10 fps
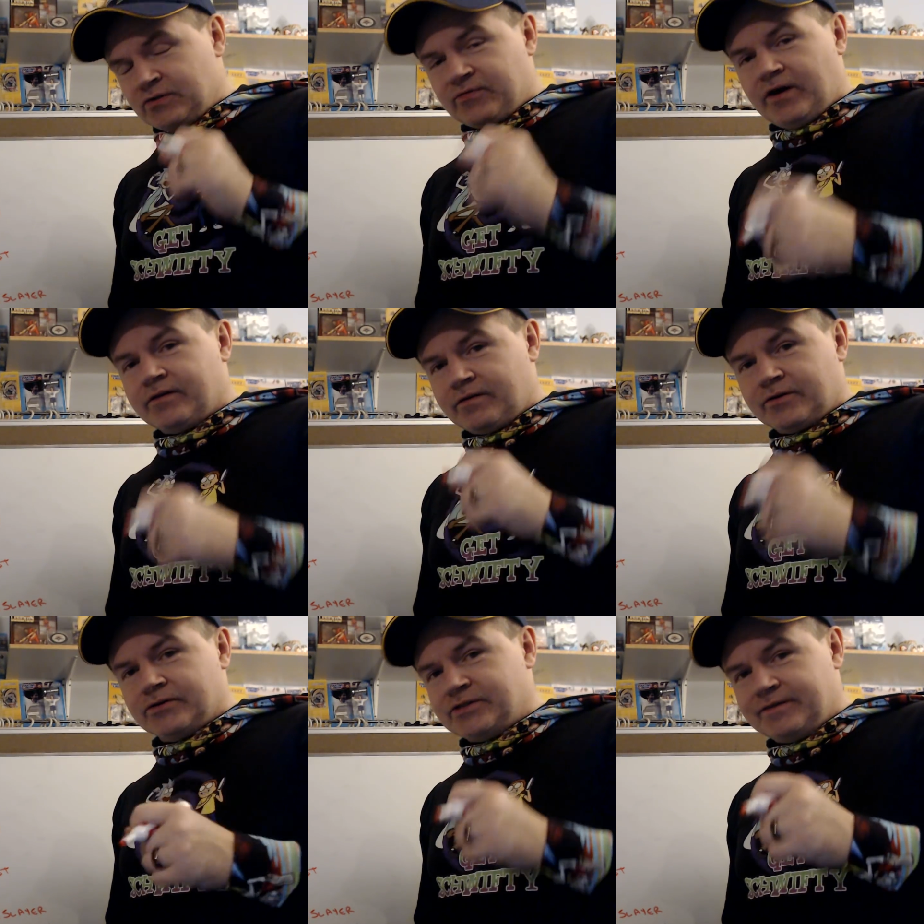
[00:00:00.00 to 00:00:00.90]
Friday the
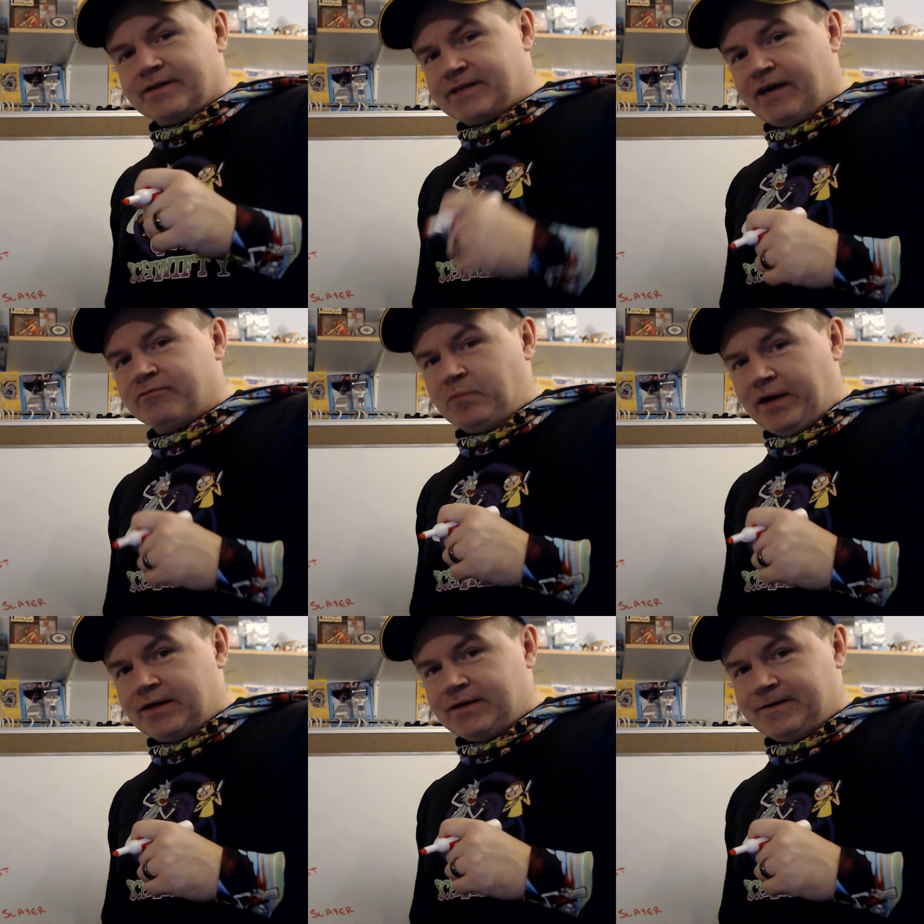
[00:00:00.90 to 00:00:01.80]
13th has Kevin
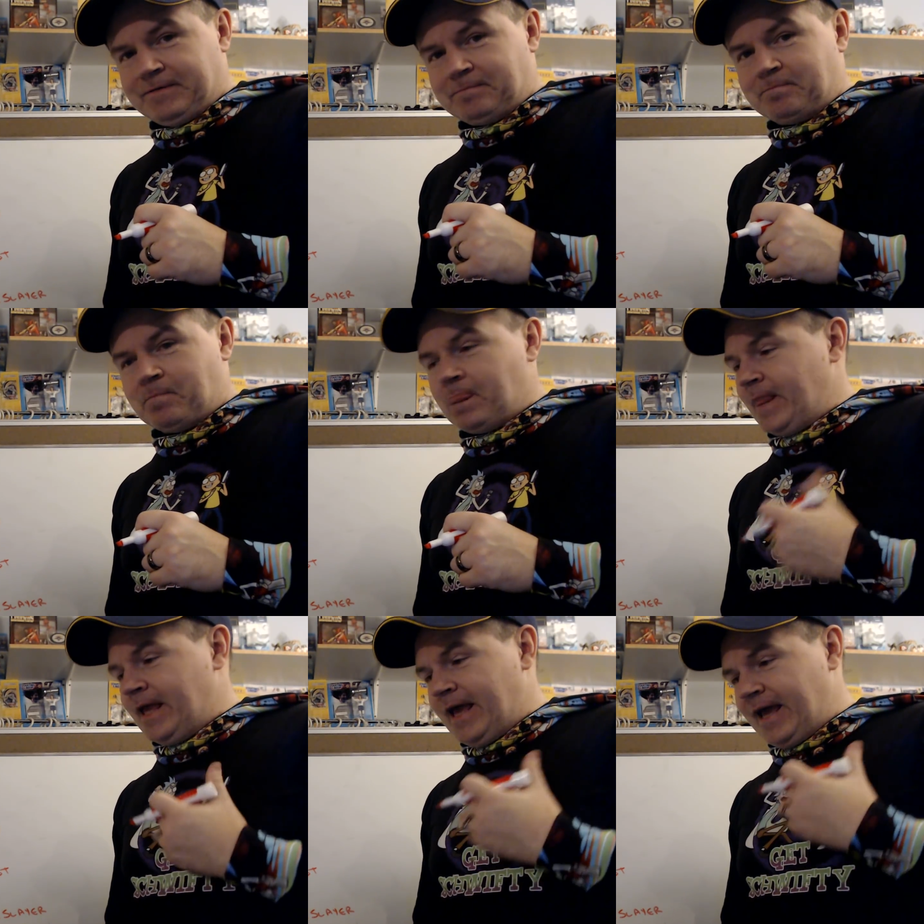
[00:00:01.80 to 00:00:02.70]
Bacon in it,
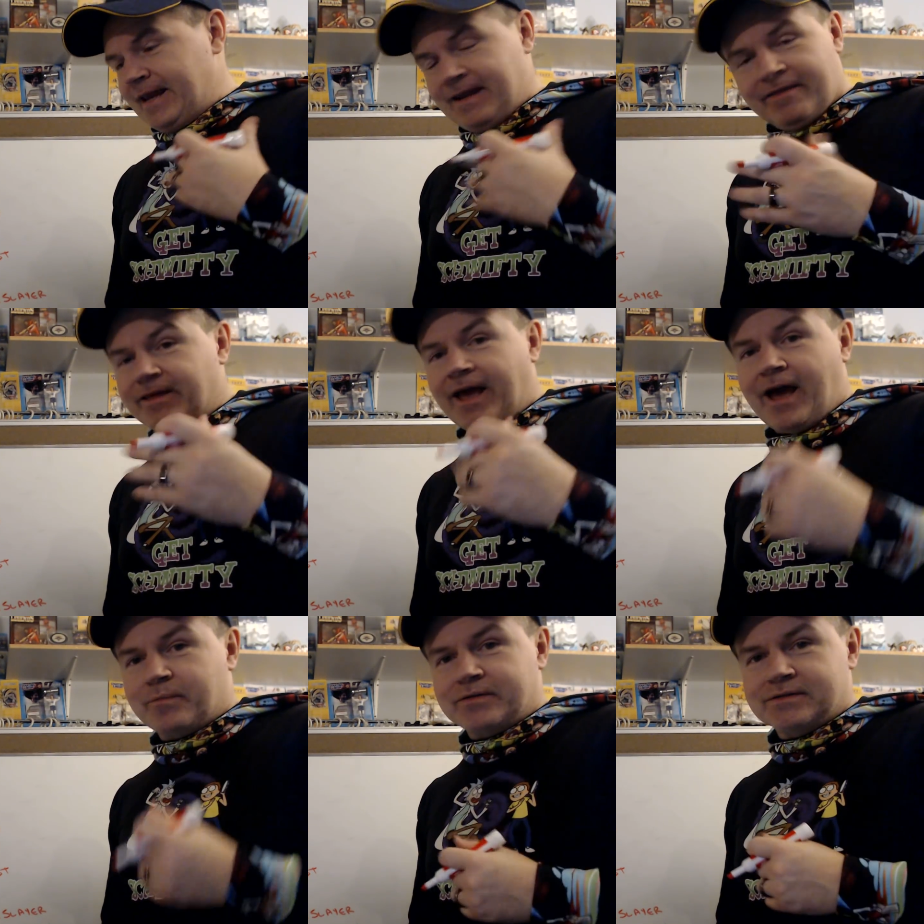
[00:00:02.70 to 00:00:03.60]
and nothing
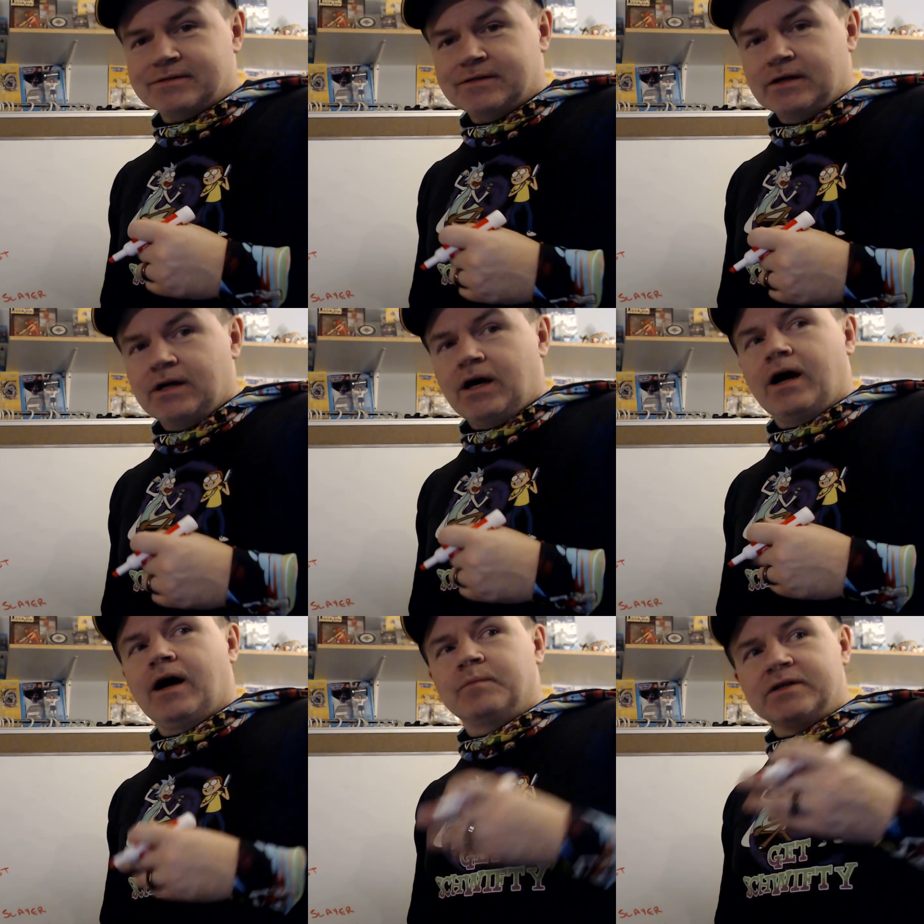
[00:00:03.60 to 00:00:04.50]
happens.
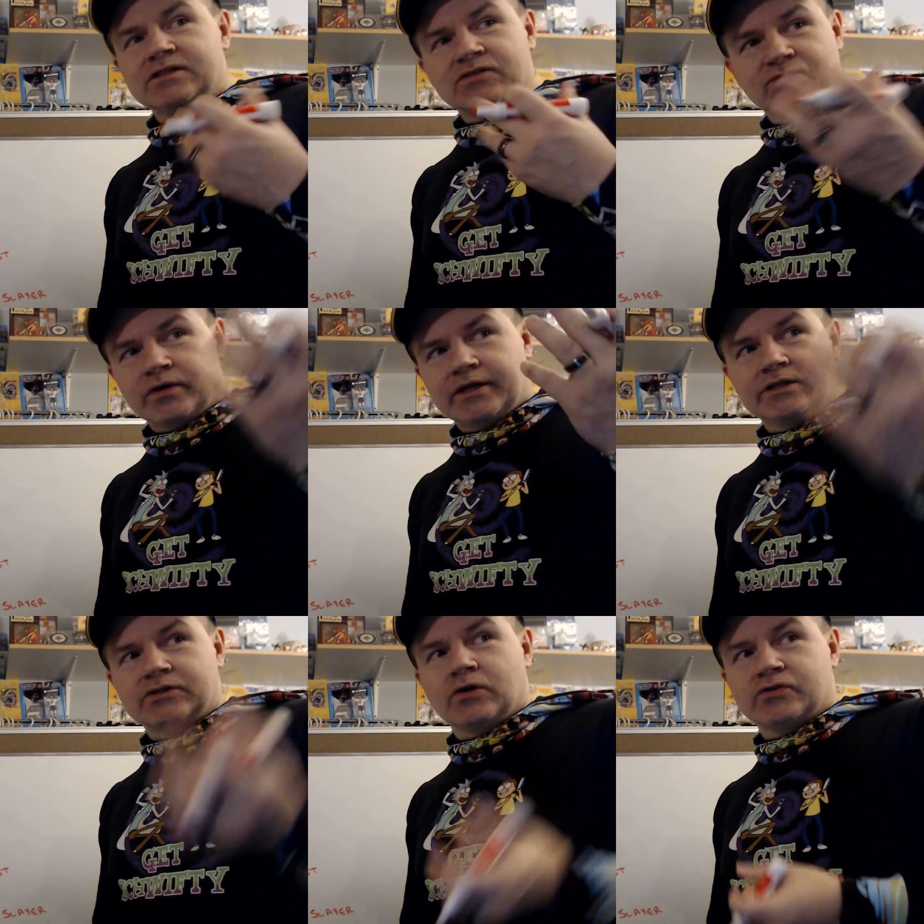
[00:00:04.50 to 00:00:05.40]
Uh, Mrs.
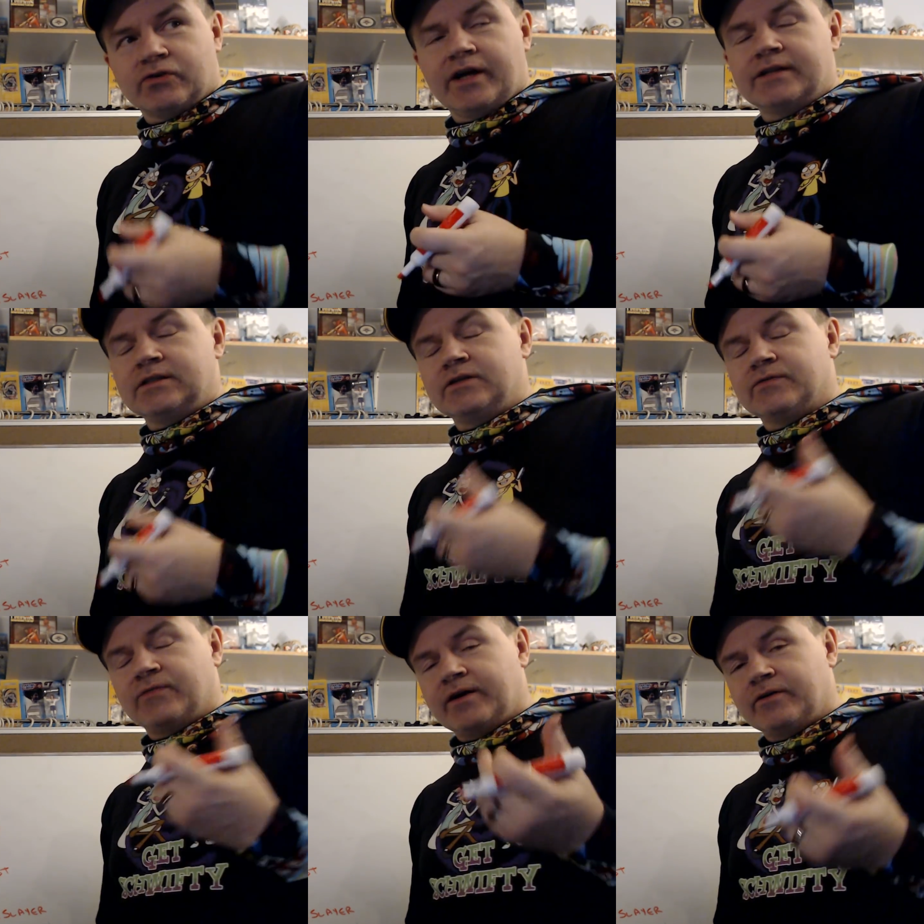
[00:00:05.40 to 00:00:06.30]
Voorhees goes crazy. You
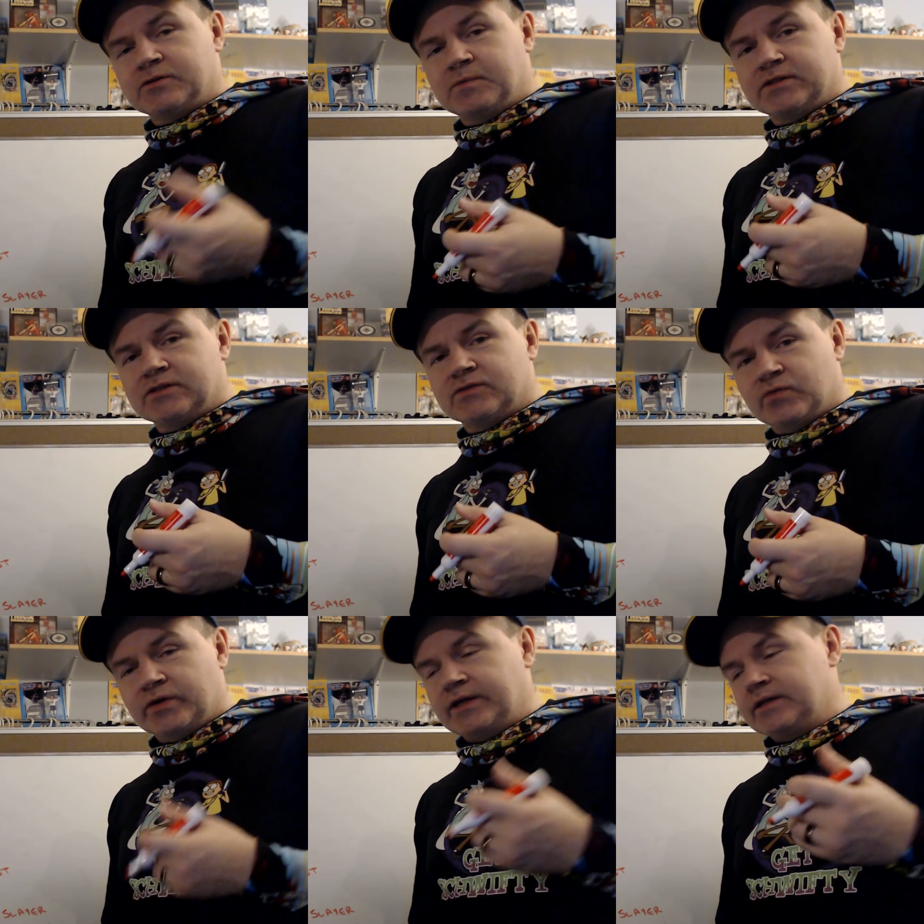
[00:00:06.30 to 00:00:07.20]
find out it's Mrs.
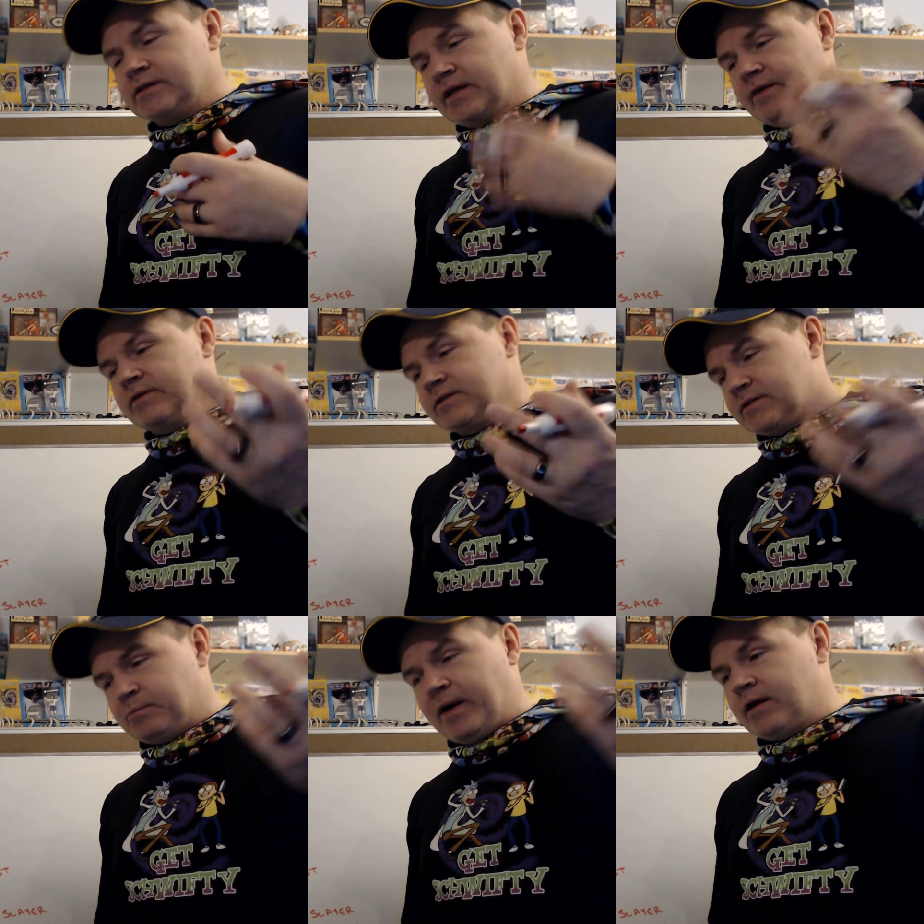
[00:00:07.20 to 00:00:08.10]
Voorhees. They have this
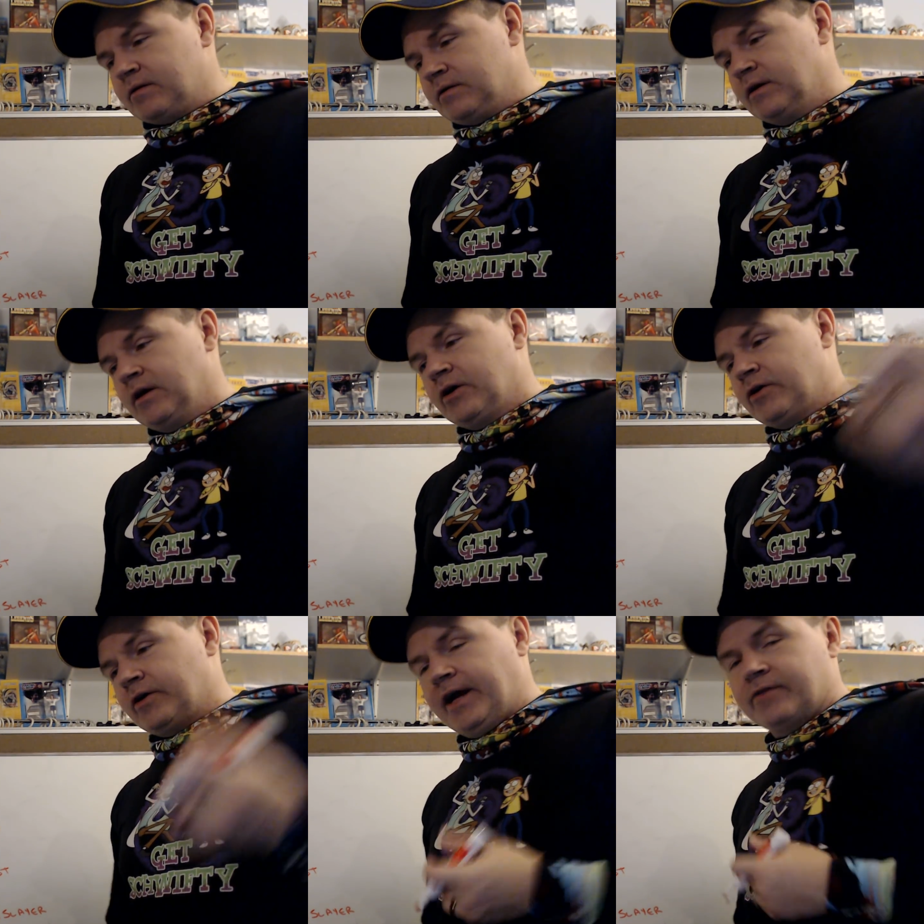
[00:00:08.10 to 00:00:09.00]
battle.
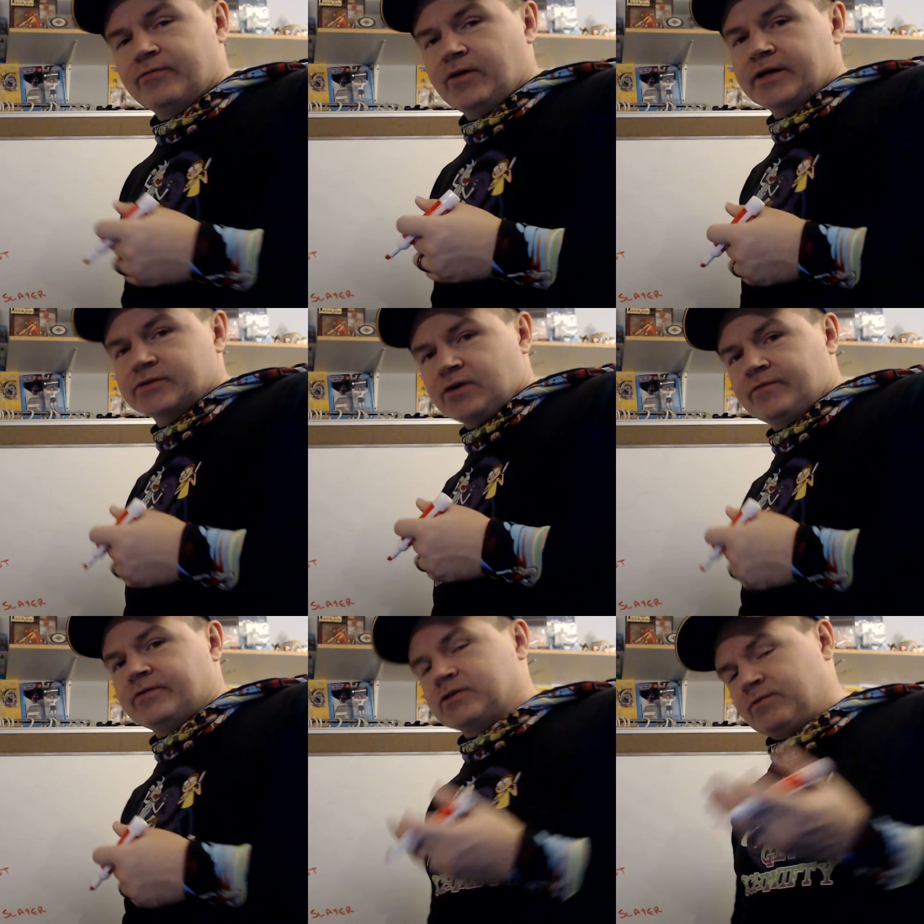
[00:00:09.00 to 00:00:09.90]
Her head flies
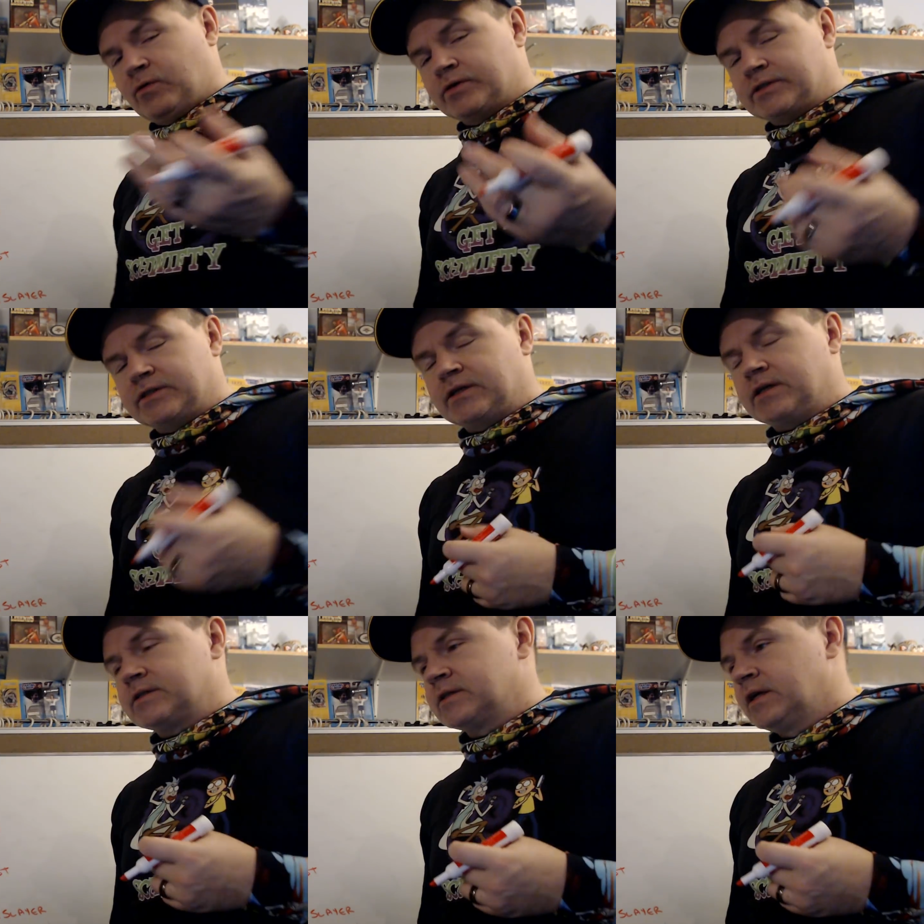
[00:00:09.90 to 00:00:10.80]
off, because of course it
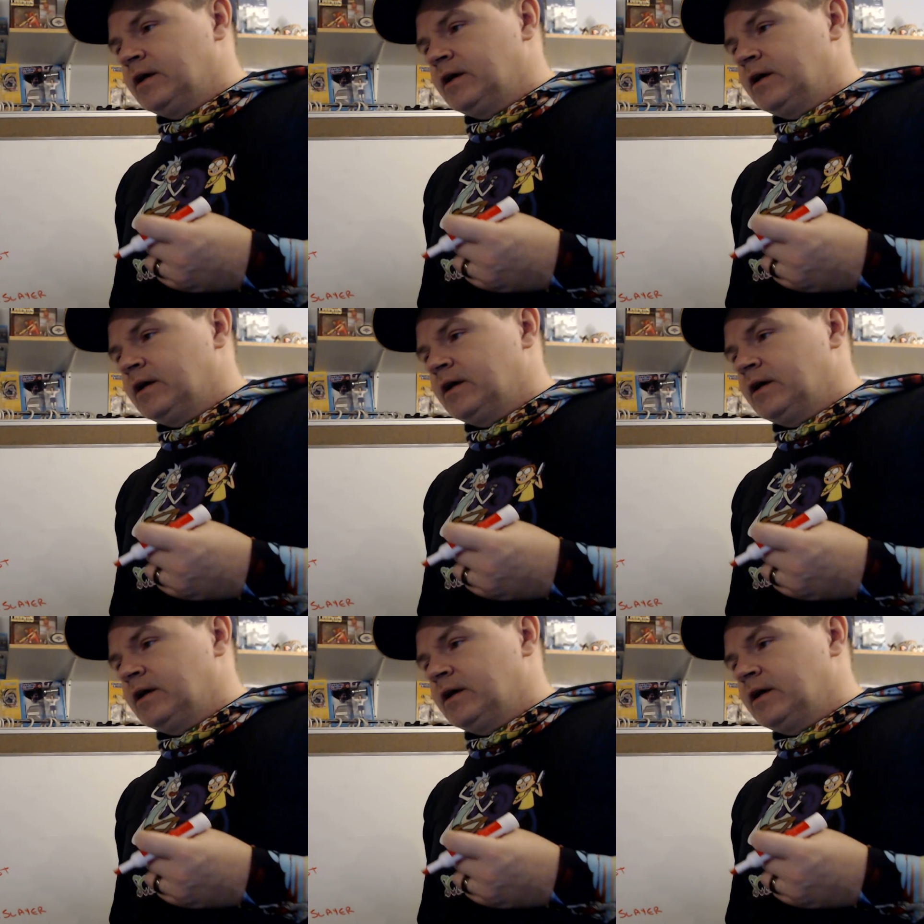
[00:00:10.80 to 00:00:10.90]
does.